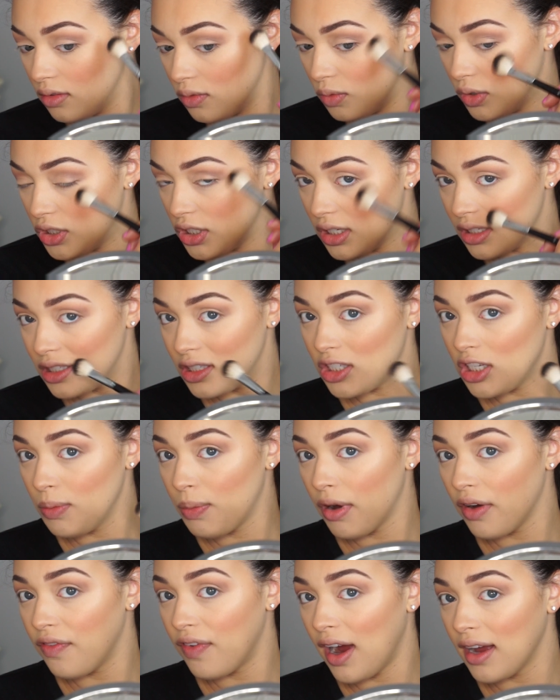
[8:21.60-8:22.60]
which it's
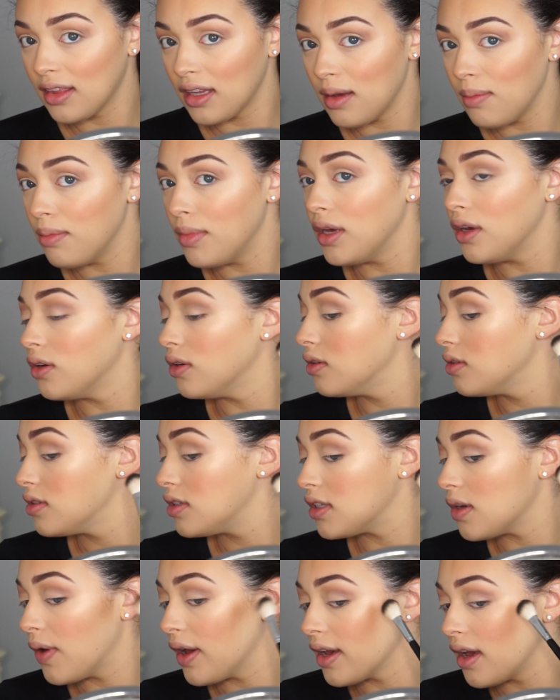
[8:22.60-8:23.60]
super finely milled,
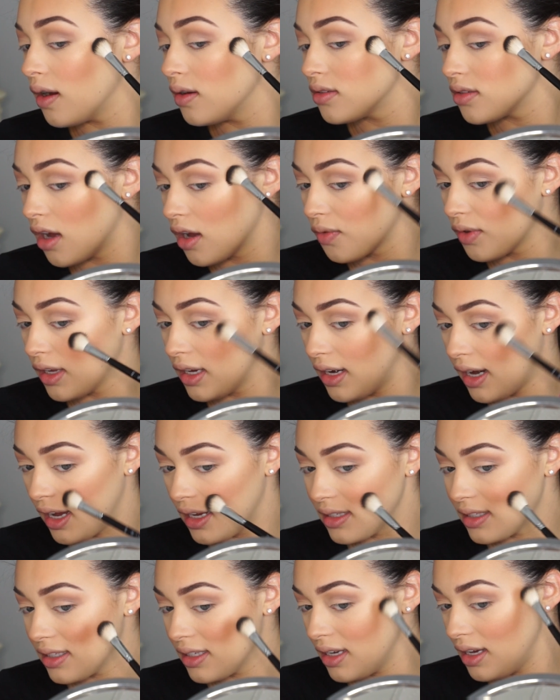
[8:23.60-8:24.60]
so it goes on really
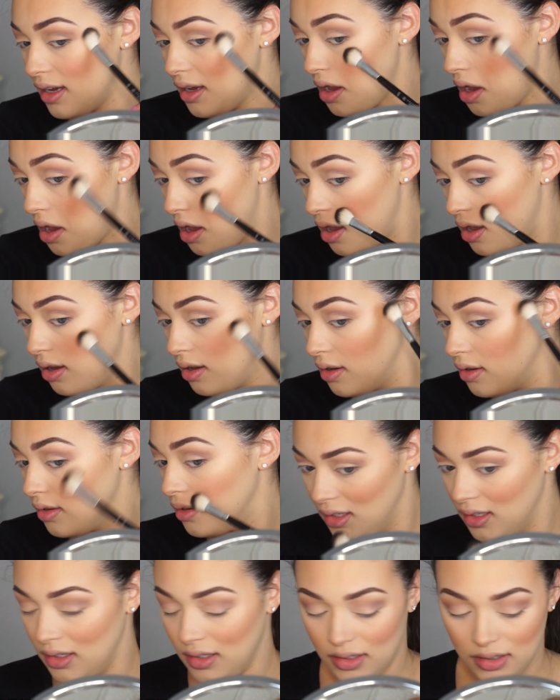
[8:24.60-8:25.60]
nicely.
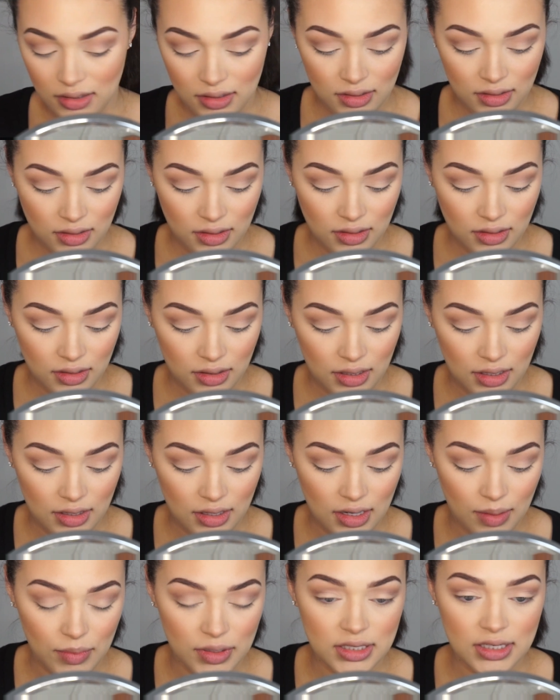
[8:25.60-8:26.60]
And
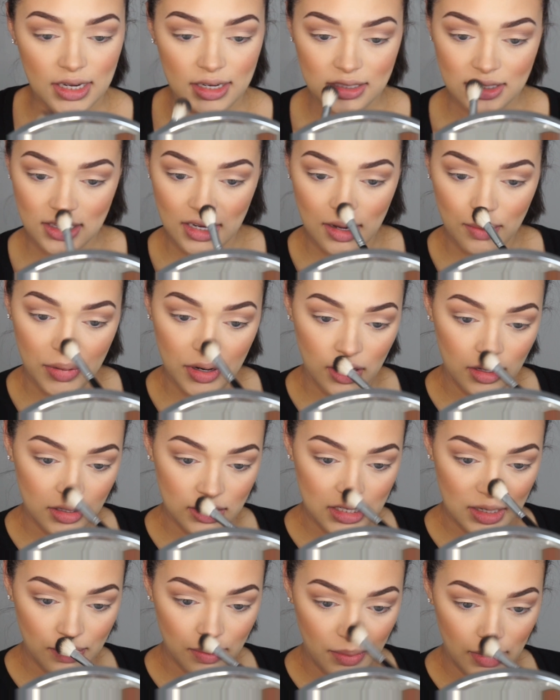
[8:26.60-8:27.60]
then I'm going to take some, put it on the
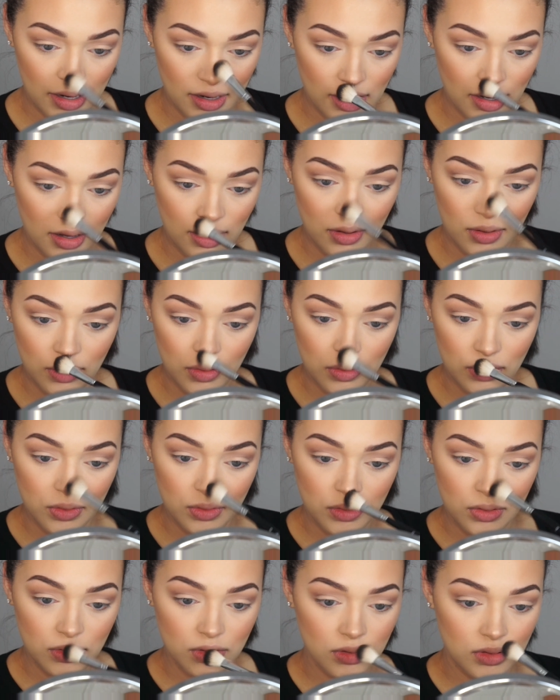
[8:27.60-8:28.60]
tip of my
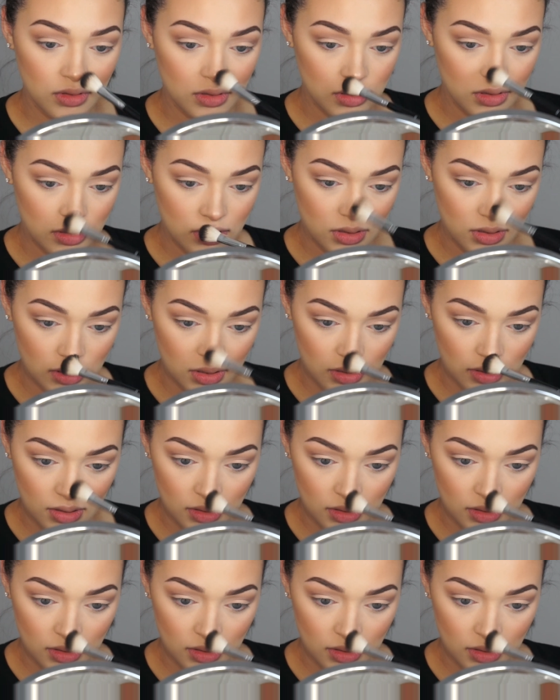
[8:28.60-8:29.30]
nose.